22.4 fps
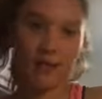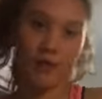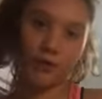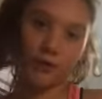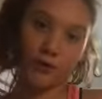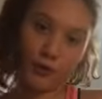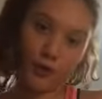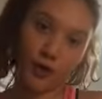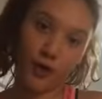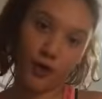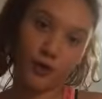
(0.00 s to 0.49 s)

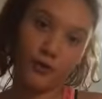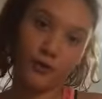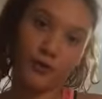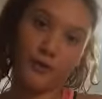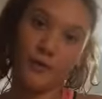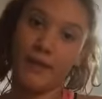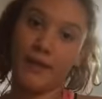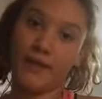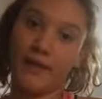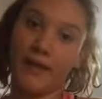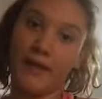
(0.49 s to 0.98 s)
strong,
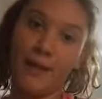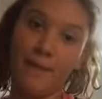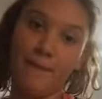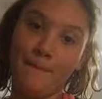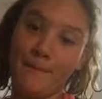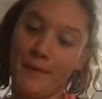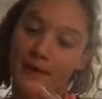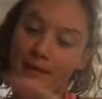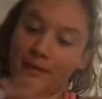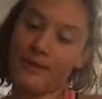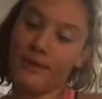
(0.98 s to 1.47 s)
so I can't
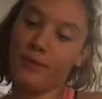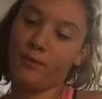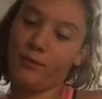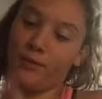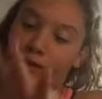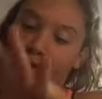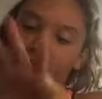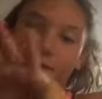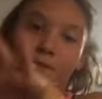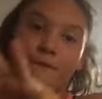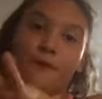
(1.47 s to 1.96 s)
mix it when
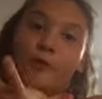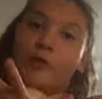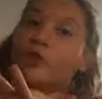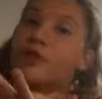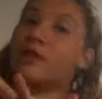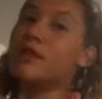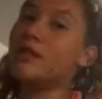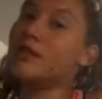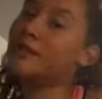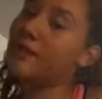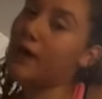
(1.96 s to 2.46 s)
it's full
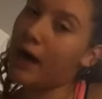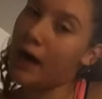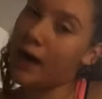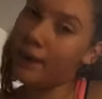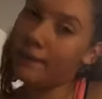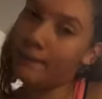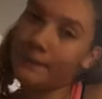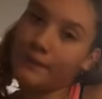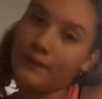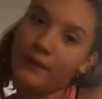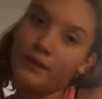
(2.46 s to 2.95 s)
to the top.
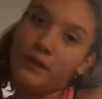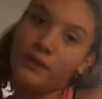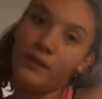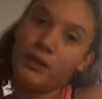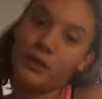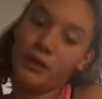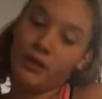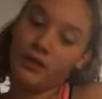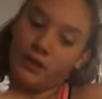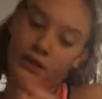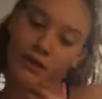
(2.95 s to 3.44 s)

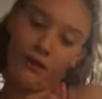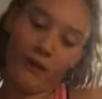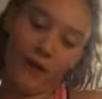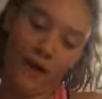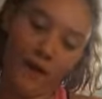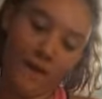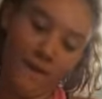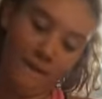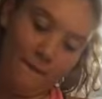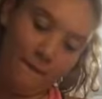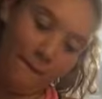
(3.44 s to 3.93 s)
So
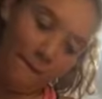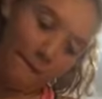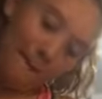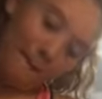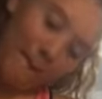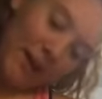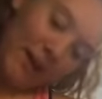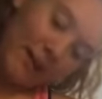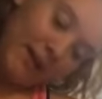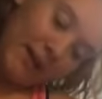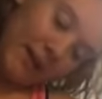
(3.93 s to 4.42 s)
I
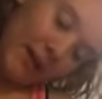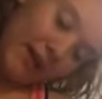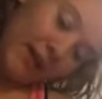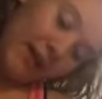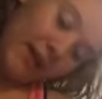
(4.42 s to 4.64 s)
mix it